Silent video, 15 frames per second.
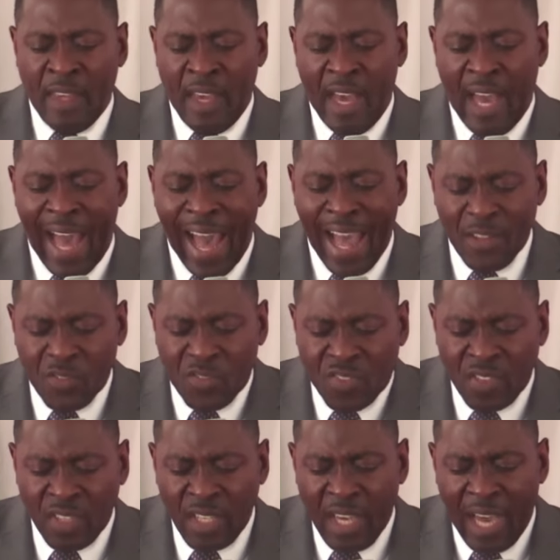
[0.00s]
as
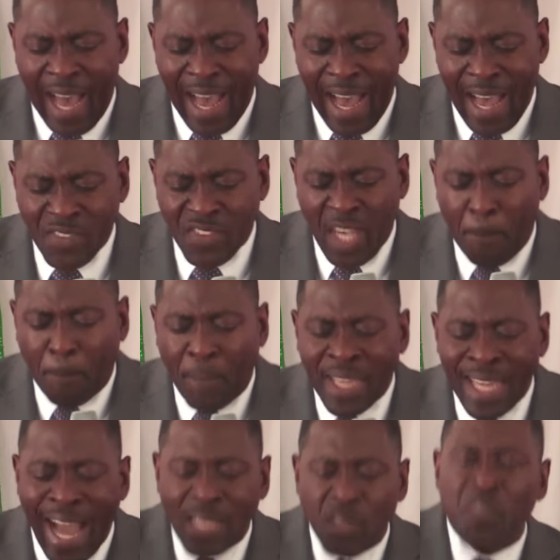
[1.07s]
a
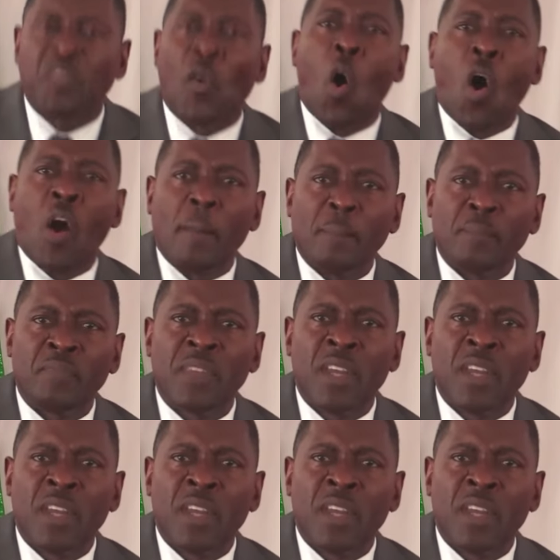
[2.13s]
platform